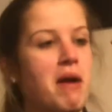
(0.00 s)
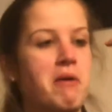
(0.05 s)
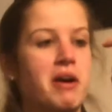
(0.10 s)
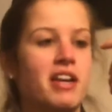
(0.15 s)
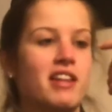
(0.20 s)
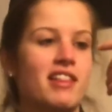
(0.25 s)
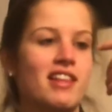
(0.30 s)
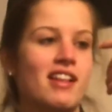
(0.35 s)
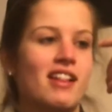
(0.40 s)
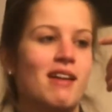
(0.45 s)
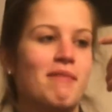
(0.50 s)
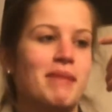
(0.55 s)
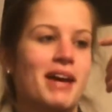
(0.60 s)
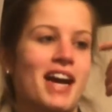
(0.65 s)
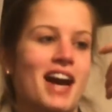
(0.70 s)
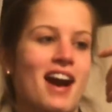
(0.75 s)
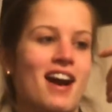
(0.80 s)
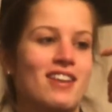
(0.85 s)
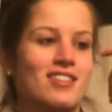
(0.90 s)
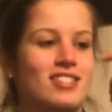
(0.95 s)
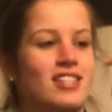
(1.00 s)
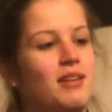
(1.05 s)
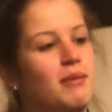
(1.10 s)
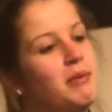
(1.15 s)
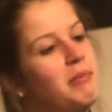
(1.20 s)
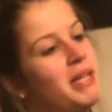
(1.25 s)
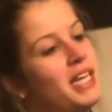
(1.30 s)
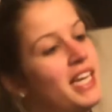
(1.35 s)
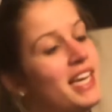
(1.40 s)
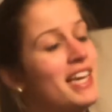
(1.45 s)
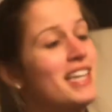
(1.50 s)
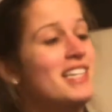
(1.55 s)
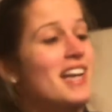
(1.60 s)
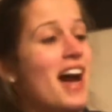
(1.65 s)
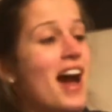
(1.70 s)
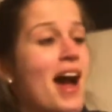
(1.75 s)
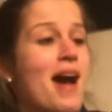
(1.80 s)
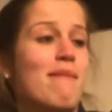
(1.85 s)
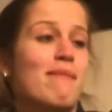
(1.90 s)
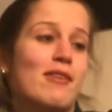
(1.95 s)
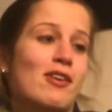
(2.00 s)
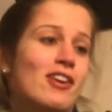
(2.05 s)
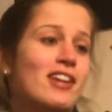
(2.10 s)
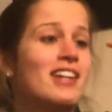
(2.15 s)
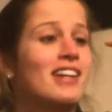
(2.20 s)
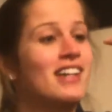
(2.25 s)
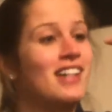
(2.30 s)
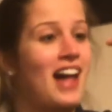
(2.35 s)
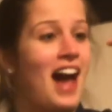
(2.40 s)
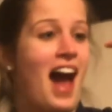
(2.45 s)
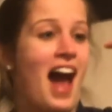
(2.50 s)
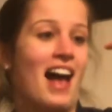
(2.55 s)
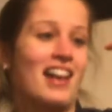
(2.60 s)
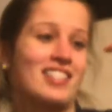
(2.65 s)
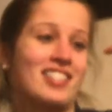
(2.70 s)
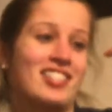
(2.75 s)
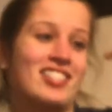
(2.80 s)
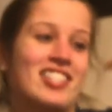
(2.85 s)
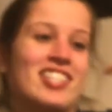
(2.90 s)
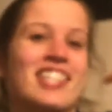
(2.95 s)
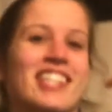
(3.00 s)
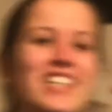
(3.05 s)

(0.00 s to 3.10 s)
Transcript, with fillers: on my way to the alumni house, and I'm gonna be like, and I'm going to class.